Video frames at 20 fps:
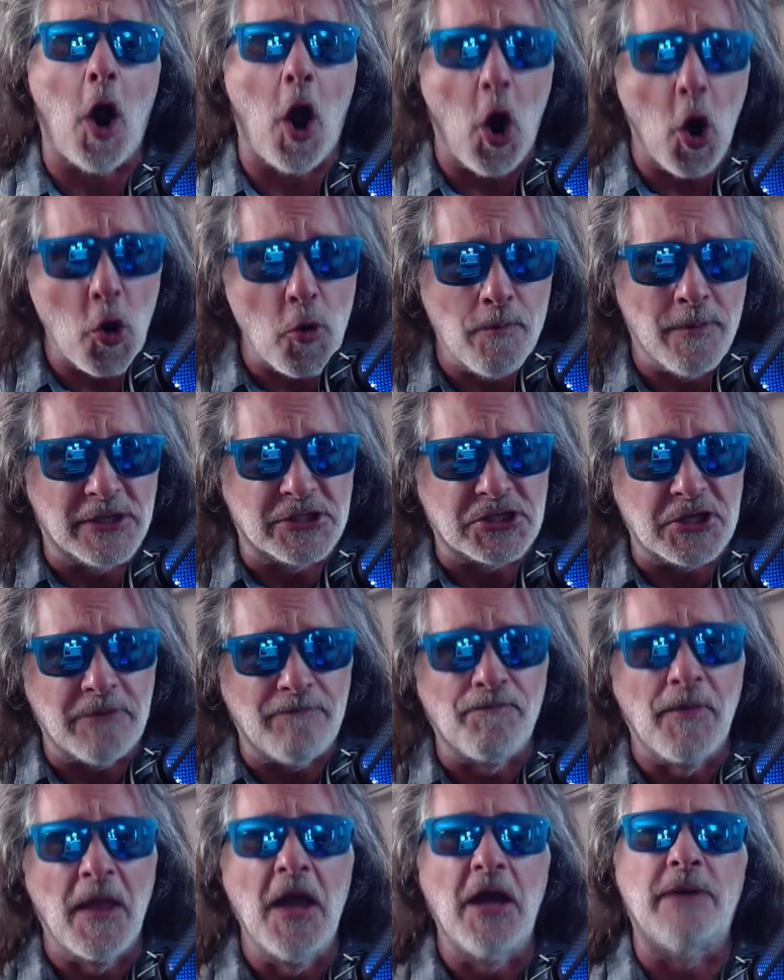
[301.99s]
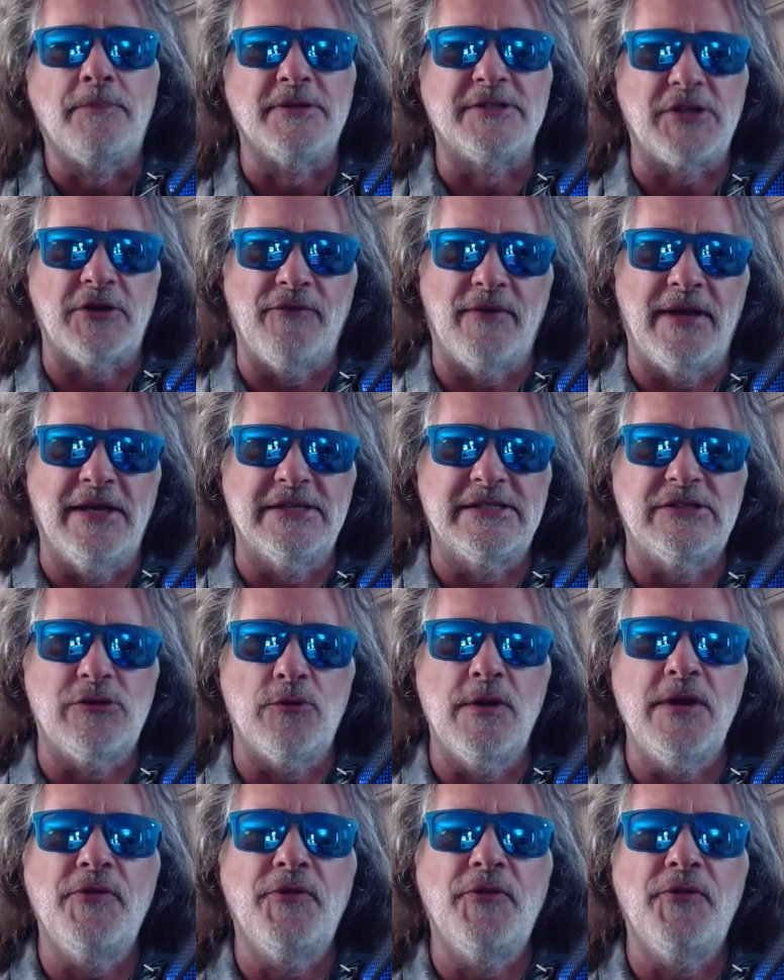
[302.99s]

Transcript: our mission of preserving history through